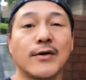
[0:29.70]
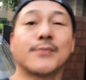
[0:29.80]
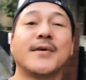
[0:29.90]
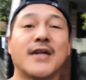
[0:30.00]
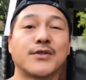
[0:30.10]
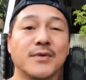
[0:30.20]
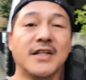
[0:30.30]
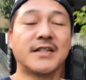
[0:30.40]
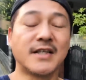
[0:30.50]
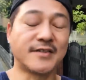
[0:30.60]
I was planning to
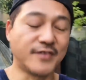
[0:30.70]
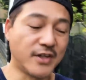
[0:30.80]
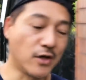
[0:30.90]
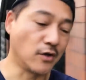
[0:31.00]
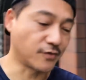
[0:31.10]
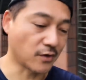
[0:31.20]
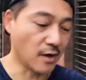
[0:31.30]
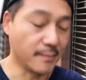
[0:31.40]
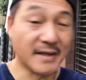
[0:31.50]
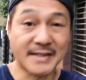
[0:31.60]
release this video over
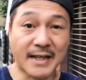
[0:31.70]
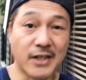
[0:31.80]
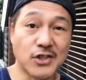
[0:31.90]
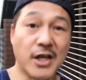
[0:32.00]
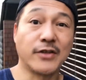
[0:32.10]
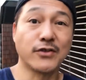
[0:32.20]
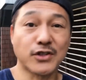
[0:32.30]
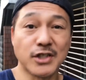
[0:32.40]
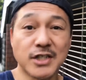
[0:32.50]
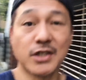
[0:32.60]
on my second channel,
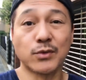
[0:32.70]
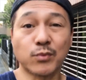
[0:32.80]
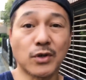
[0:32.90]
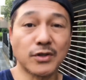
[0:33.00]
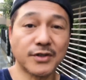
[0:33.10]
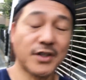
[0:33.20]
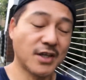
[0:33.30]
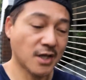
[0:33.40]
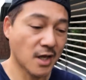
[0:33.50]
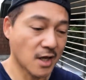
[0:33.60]
Shinichi's World,
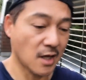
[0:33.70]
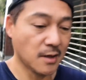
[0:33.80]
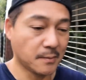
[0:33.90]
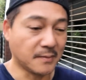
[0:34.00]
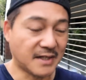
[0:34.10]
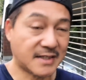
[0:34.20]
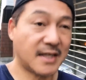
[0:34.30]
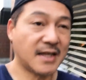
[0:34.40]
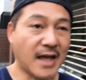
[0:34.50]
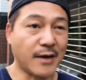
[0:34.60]

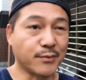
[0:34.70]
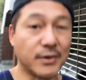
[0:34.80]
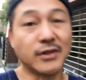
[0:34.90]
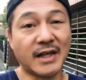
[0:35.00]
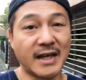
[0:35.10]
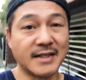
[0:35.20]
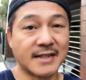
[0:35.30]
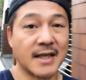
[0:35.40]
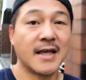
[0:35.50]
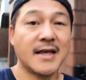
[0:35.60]
but I
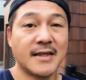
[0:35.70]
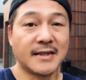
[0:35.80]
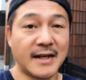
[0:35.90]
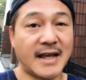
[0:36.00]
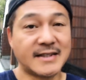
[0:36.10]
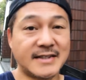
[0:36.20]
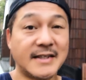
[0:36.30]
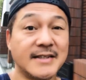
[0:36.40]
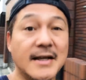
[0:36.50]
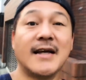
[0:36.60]
realized that I
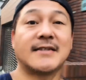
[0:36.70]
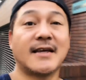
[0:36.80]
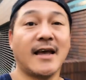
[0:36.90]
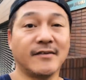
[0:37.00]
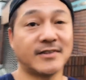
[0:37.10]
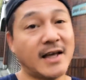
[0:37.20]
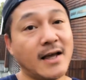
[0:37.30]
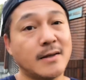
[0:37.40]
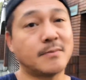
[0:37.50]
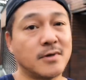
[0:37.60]
did not have
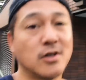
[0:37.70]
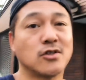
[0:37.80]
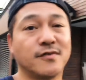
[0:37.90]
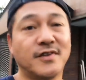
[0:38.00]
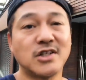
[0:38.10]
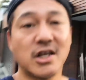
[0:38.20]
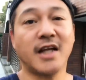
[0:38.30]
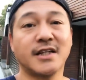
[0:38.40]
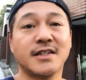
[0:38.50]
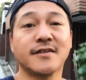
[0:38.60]
time to finish
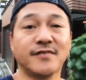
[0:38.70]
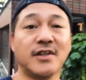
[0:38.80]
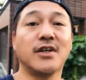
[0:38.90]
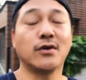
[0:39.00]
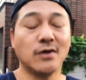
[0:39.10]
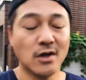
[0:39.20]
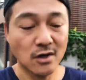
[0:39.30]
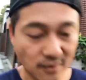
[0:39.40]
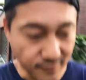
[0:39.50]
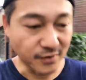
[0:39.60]
editing the video
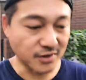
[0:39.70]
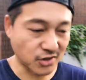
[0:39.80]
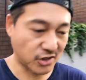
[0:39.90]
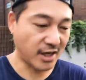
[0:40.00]
for this